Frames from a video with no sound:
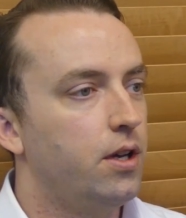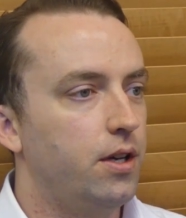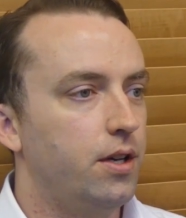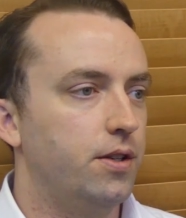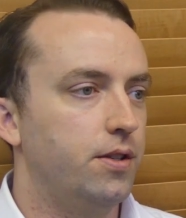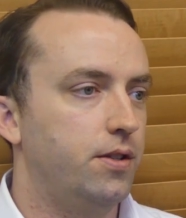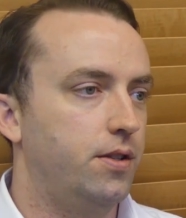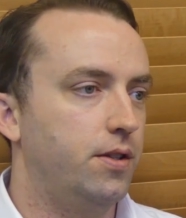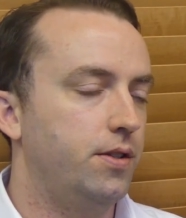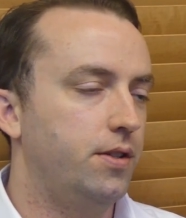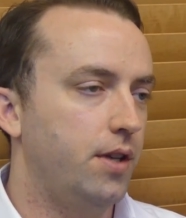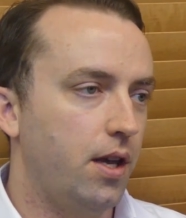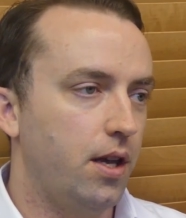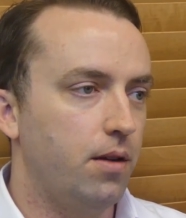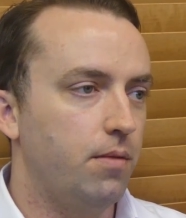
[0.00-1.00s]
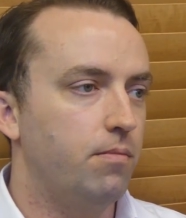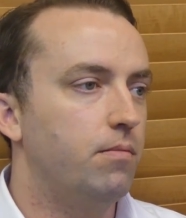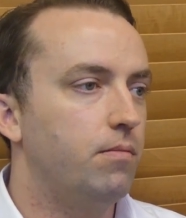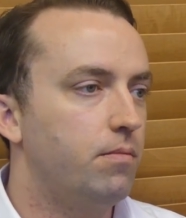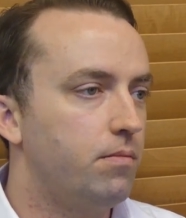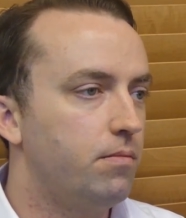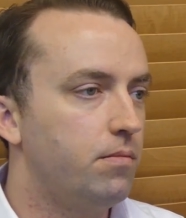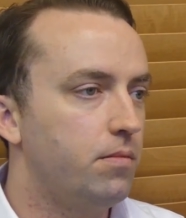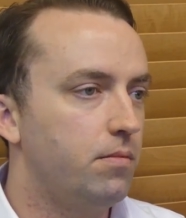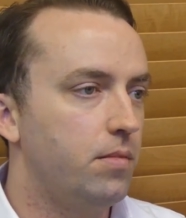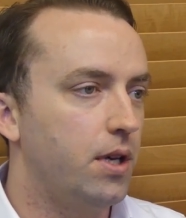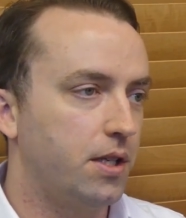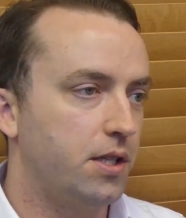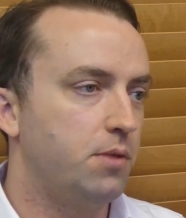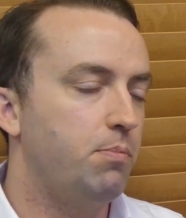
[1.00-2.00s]
is the same
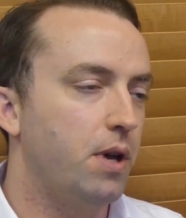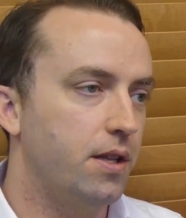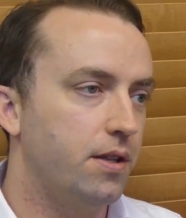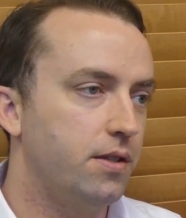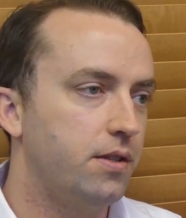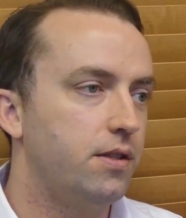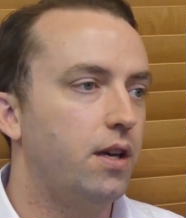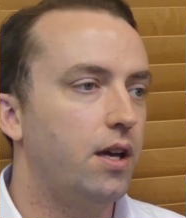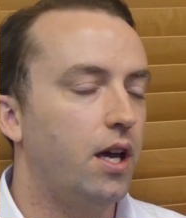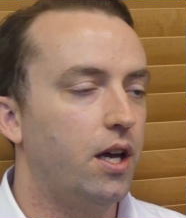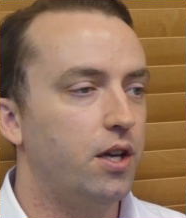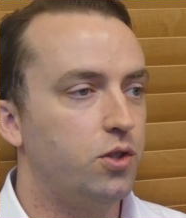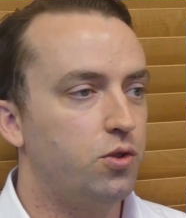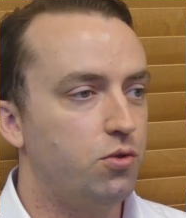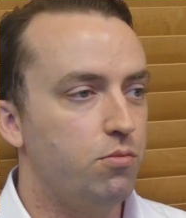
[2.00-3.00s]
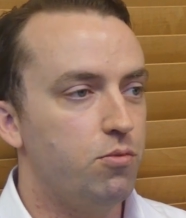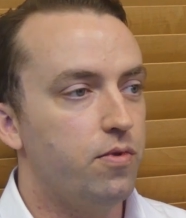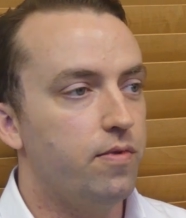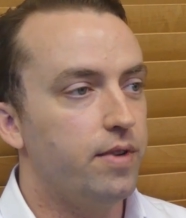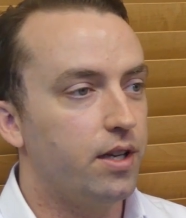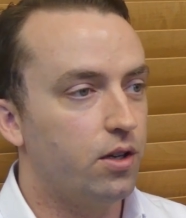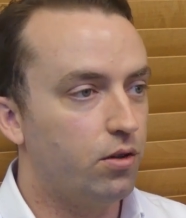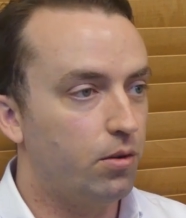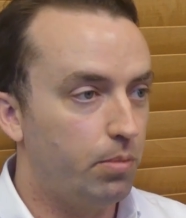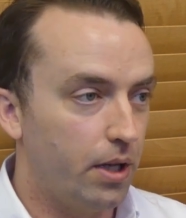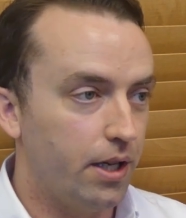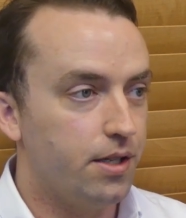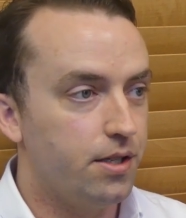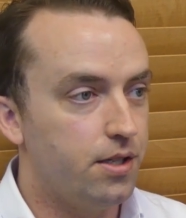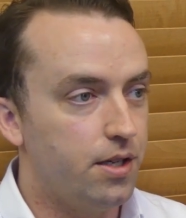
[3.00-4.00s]
expense as removing and
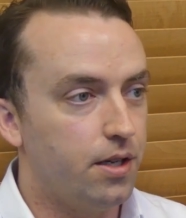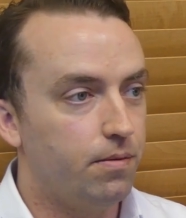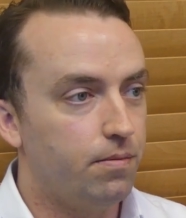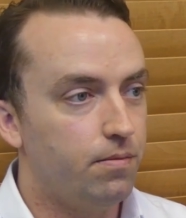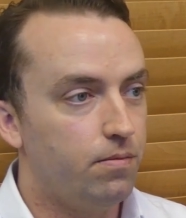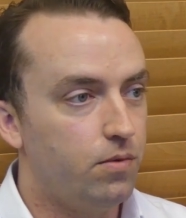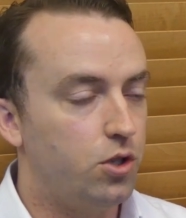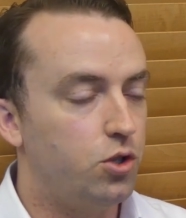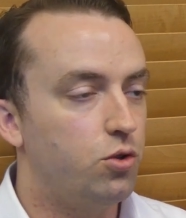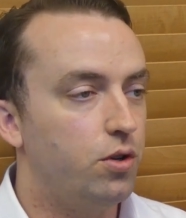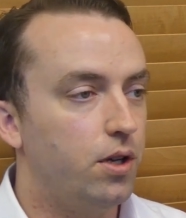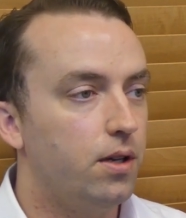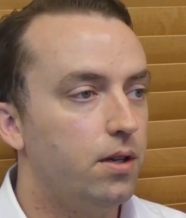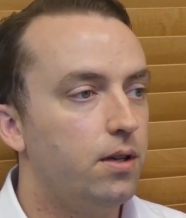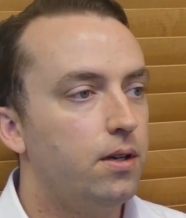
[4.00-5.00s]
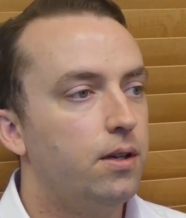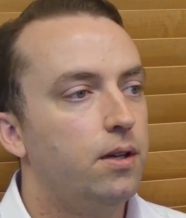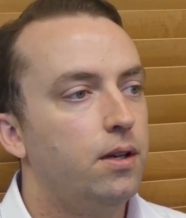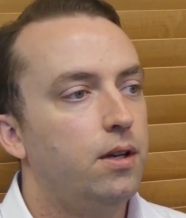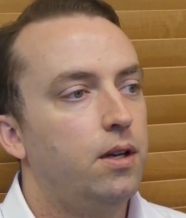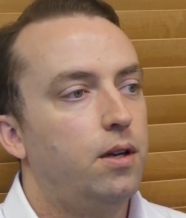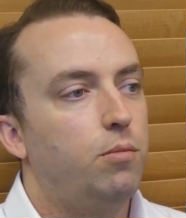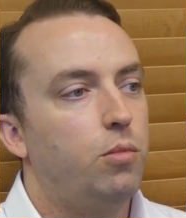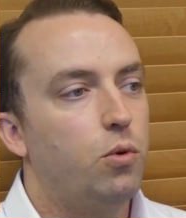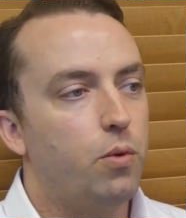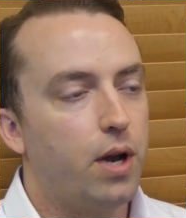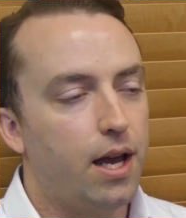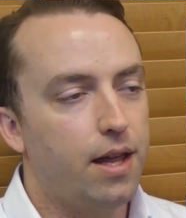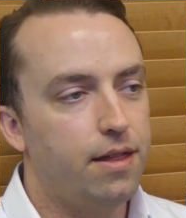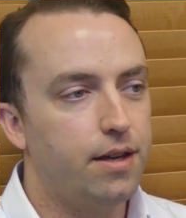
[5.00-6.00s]
replacing the tree. But
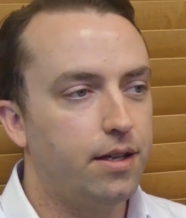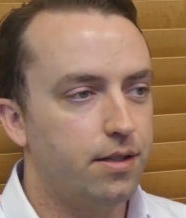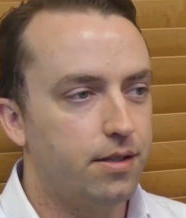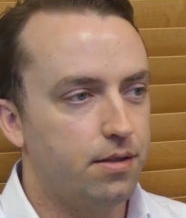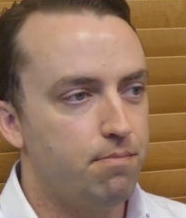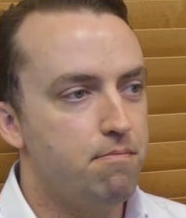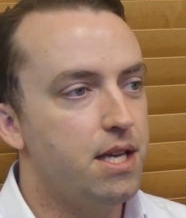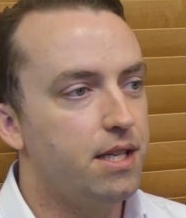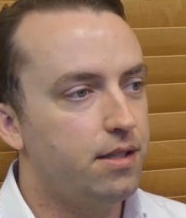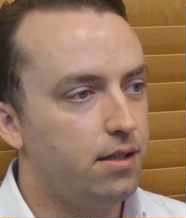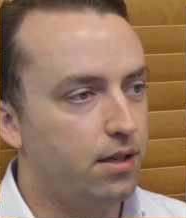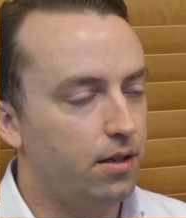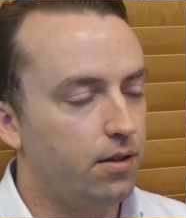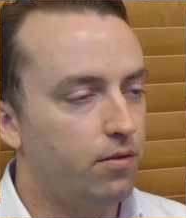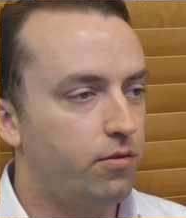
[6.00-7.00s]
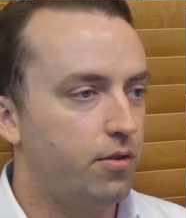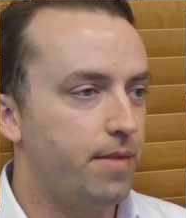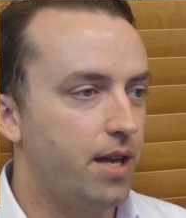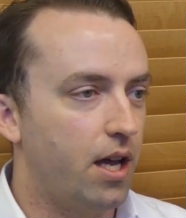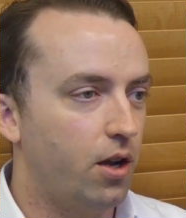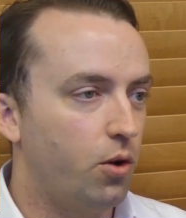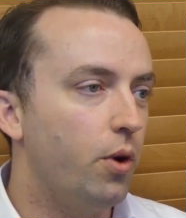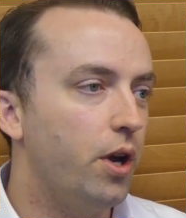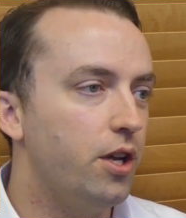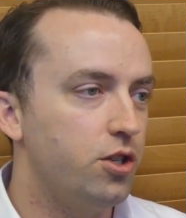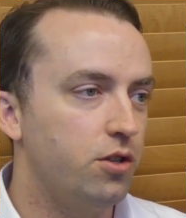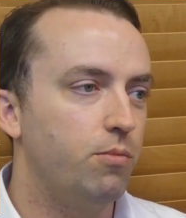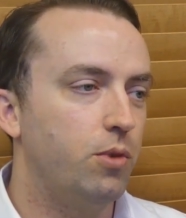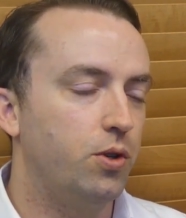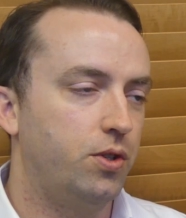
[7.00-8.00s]
what I think is missing from that
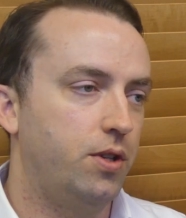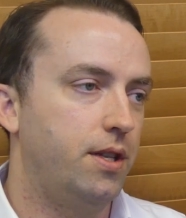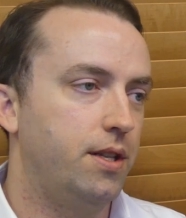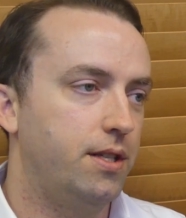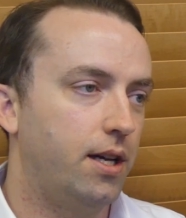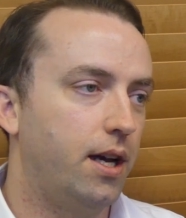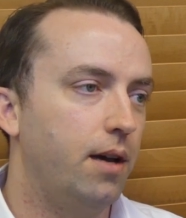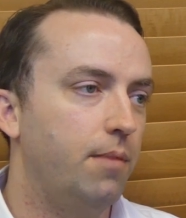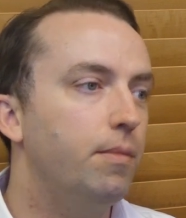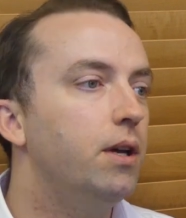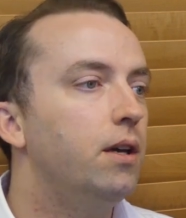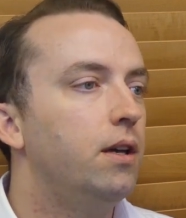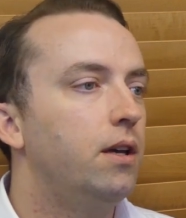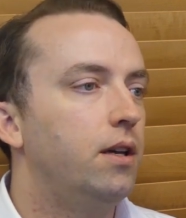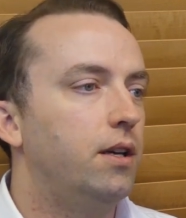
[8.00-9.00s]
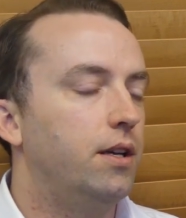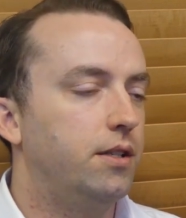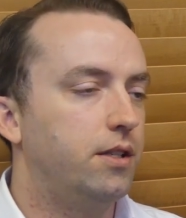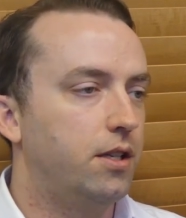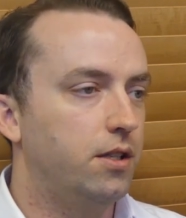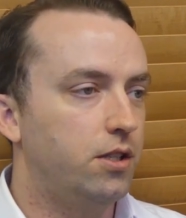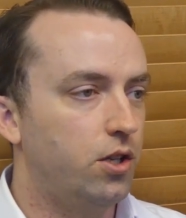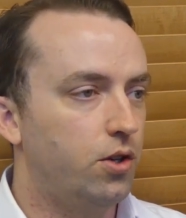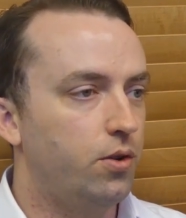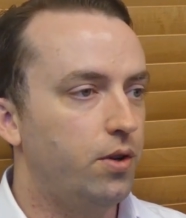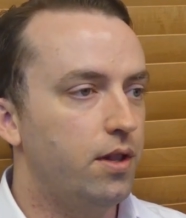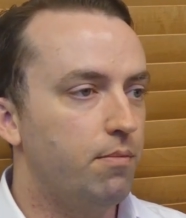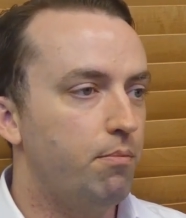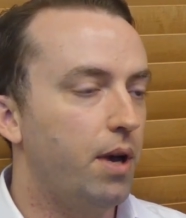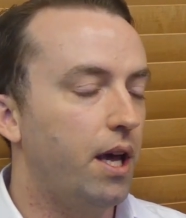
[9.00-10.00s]
equation most of the time is
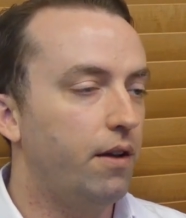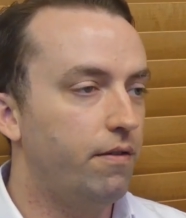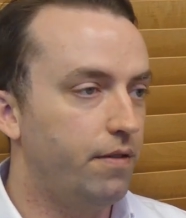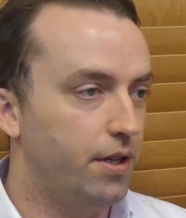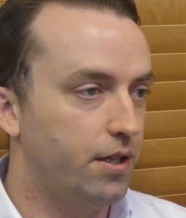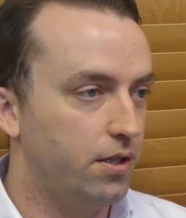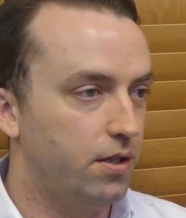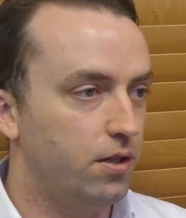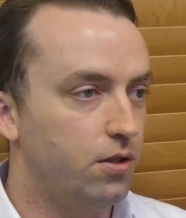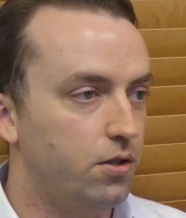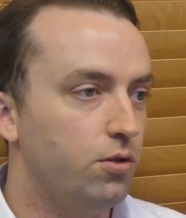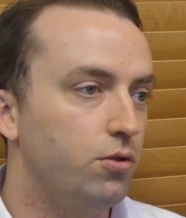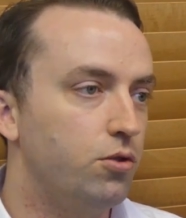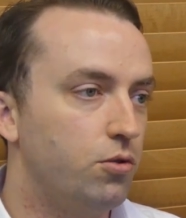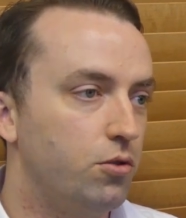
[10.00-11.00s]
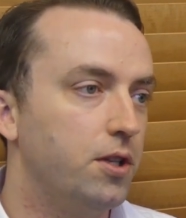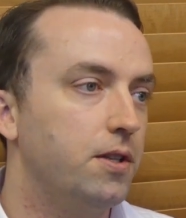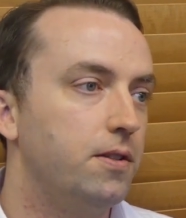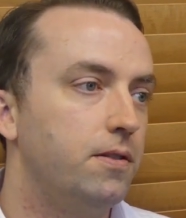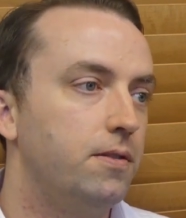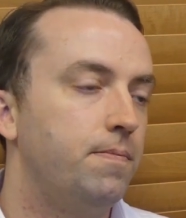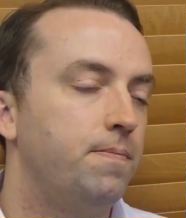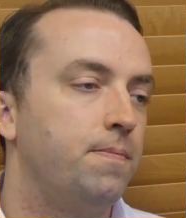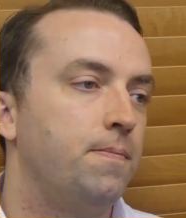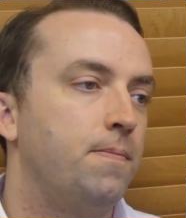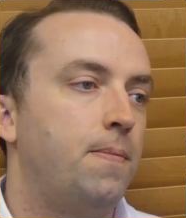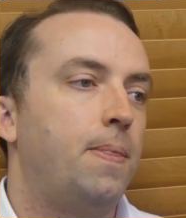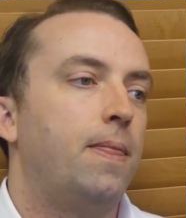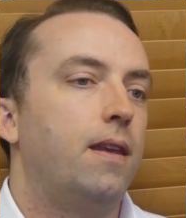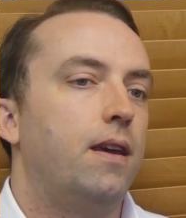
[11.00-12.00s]
considering the benefits of the 2 trees.
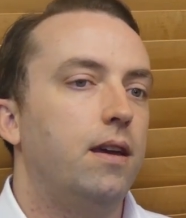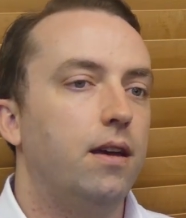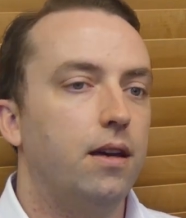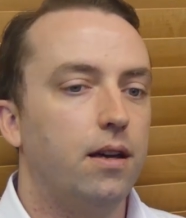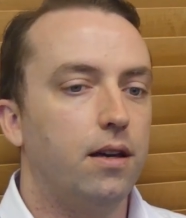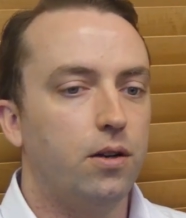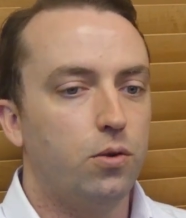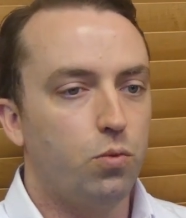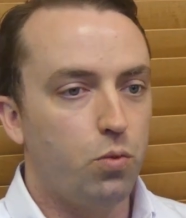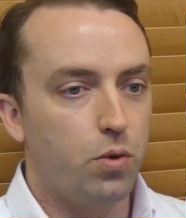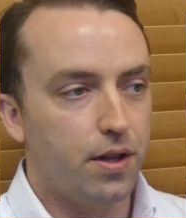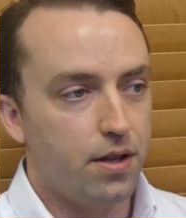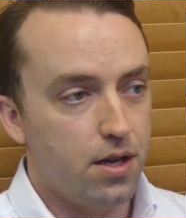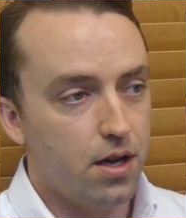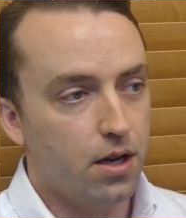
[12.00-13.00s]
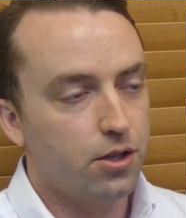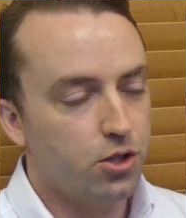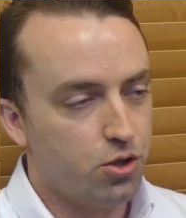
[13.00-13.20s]
And with young